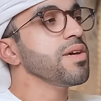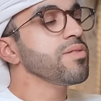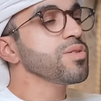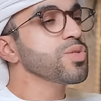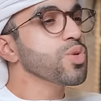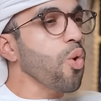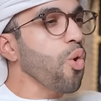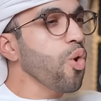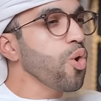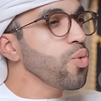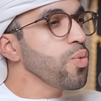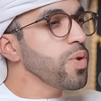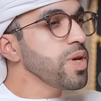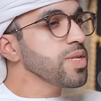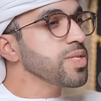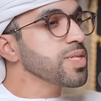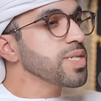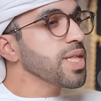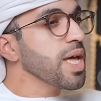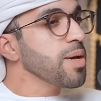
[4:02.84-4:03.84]
There is
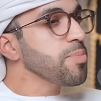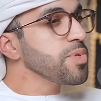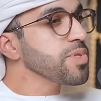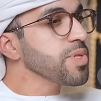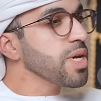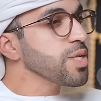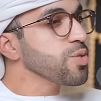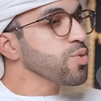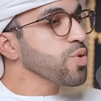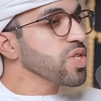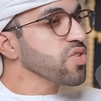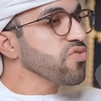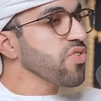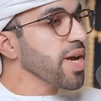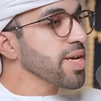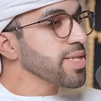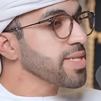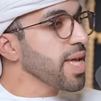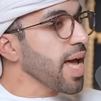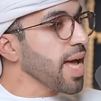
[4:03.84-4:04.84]
always an appetite to
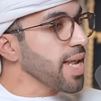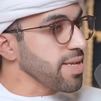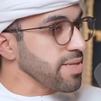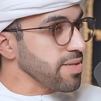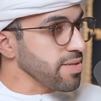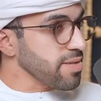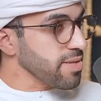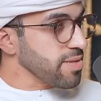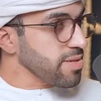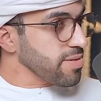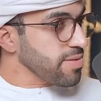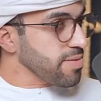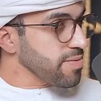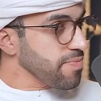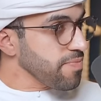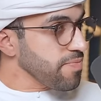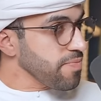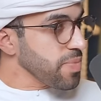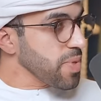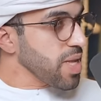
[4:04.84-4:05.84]
attract talent.
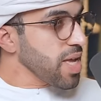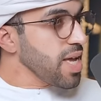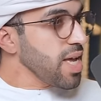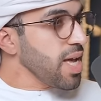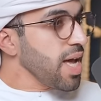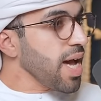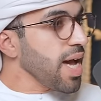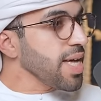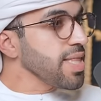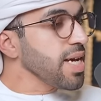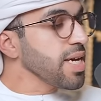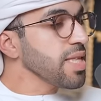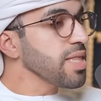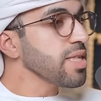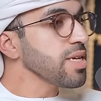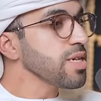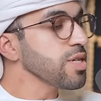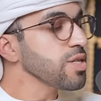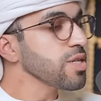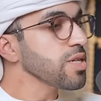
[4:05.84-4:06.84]
And I
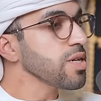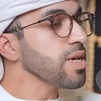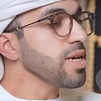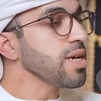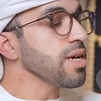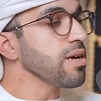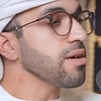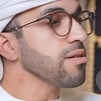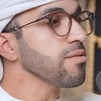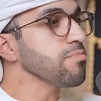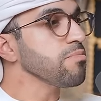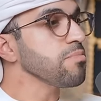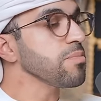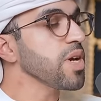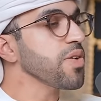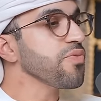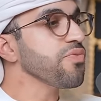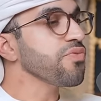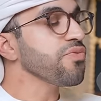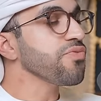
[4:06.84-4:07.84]
think uh,
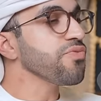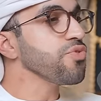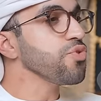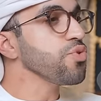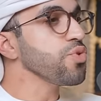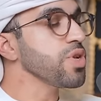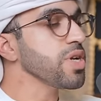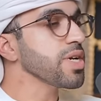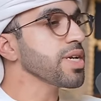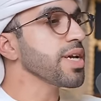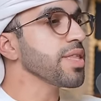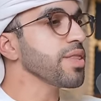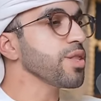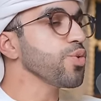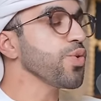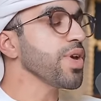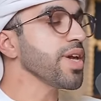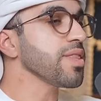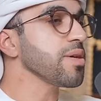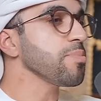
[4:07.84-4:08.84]
if you look
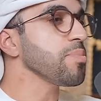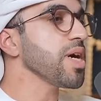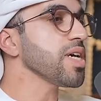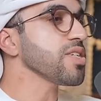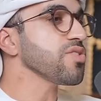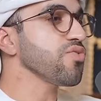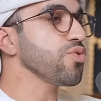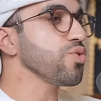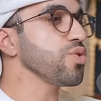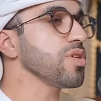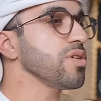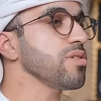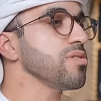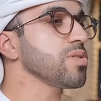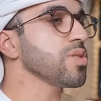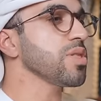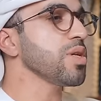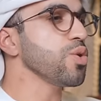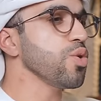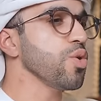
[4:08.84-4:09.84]
at the U A E in the past few
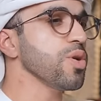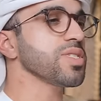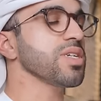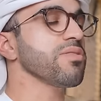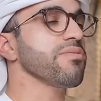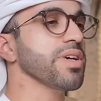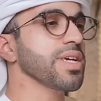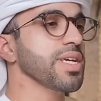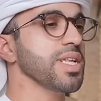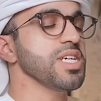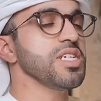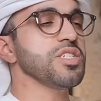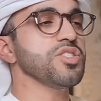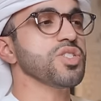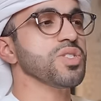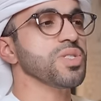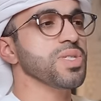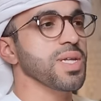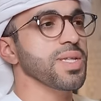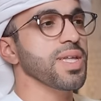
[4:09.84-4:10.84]
years, the laws and
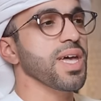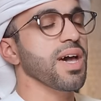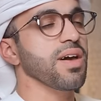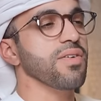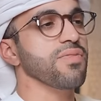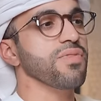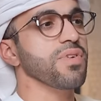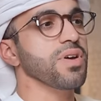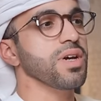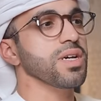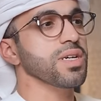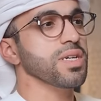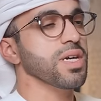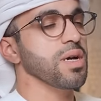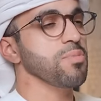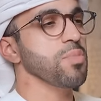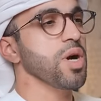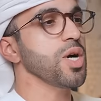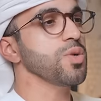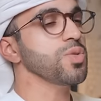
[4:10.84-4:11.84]
regulations that have uh,
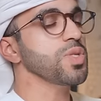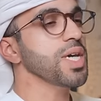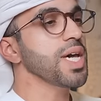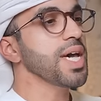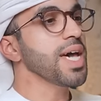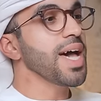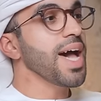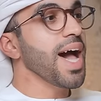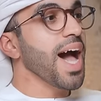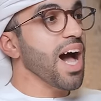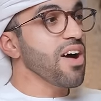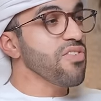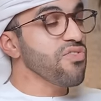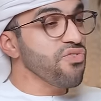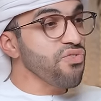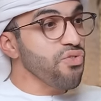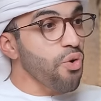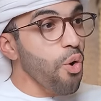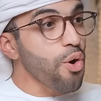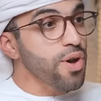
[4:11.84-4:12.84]
come out
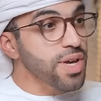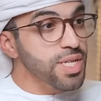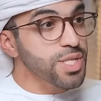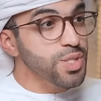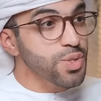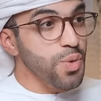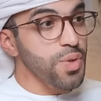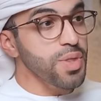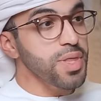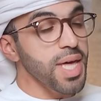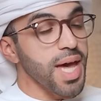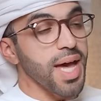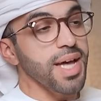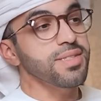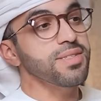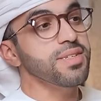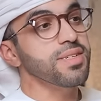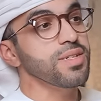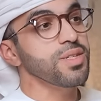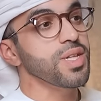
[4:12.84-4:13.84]
have focused on
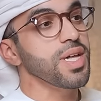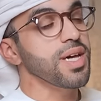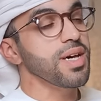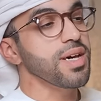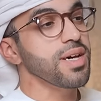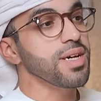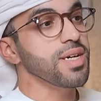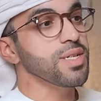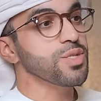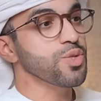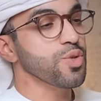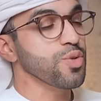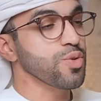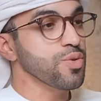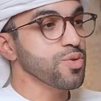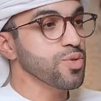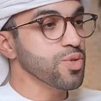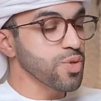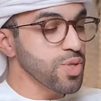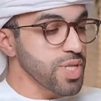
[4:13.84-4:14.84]
that. Uh, so,
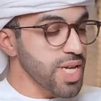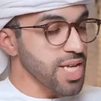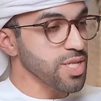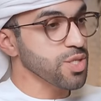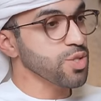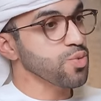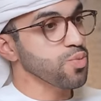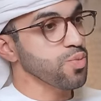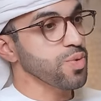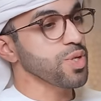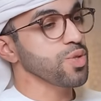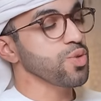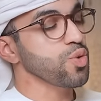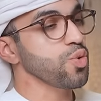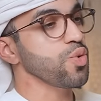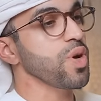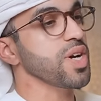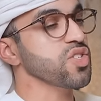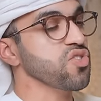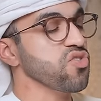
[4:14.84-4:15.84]
so yes, we
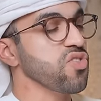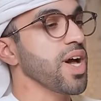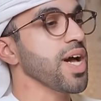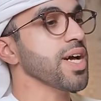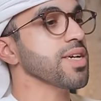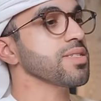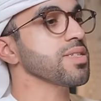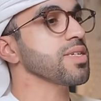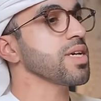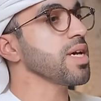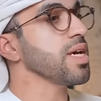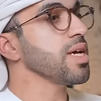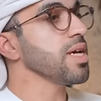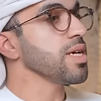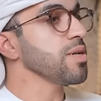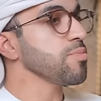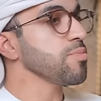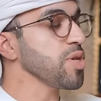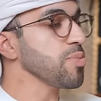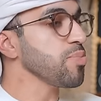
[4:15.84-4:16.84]
do attract
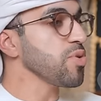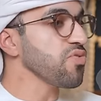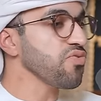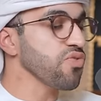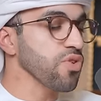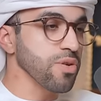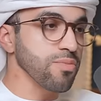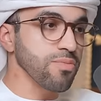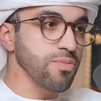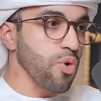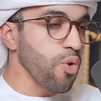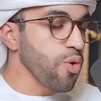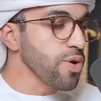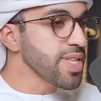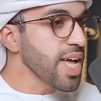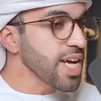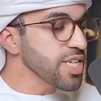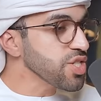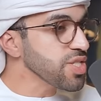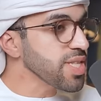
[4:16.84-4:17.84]
people from
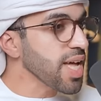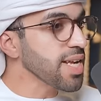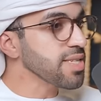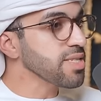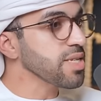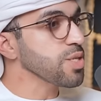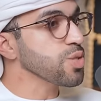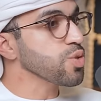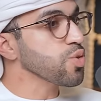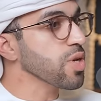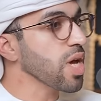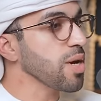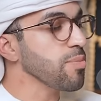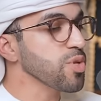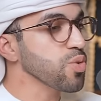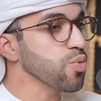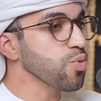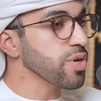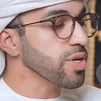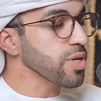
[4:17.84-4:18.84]
all nationalities to
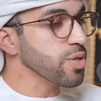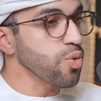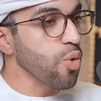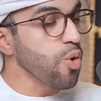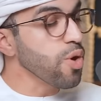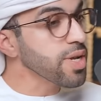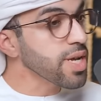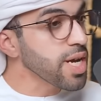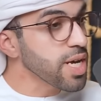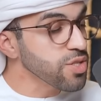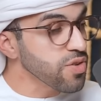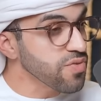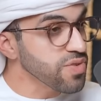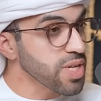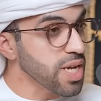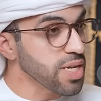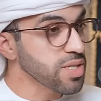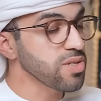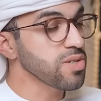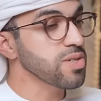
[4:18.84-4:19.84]
come and work in all kinds
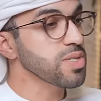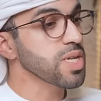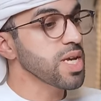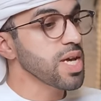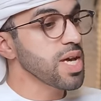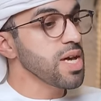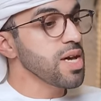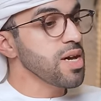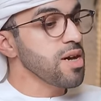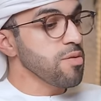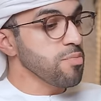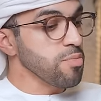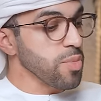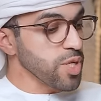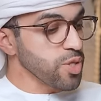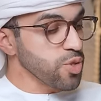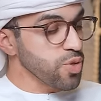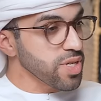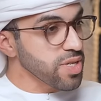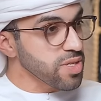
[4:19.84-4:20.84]
of sectors,
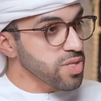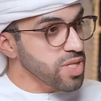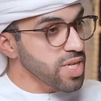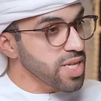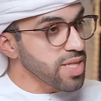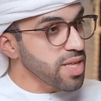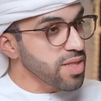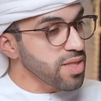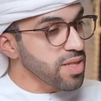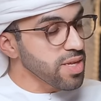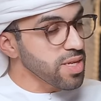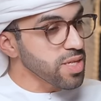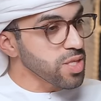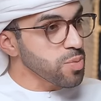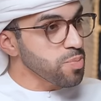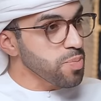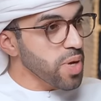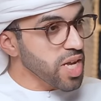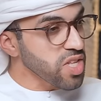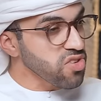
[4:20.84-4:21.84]
but you could see that the
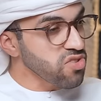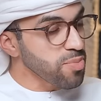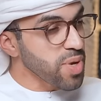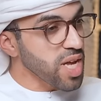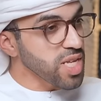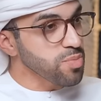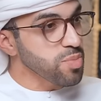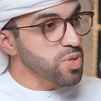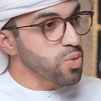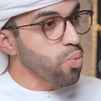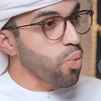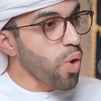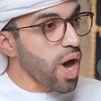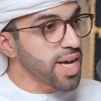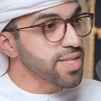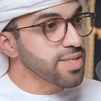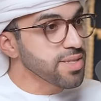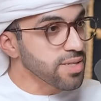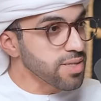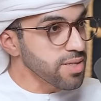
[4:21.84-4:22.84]
spectrum has been
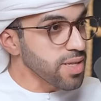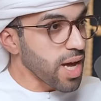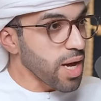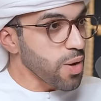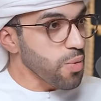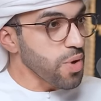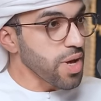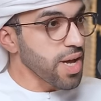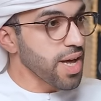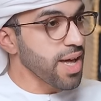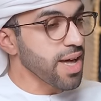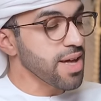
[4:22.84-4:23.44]
widened now.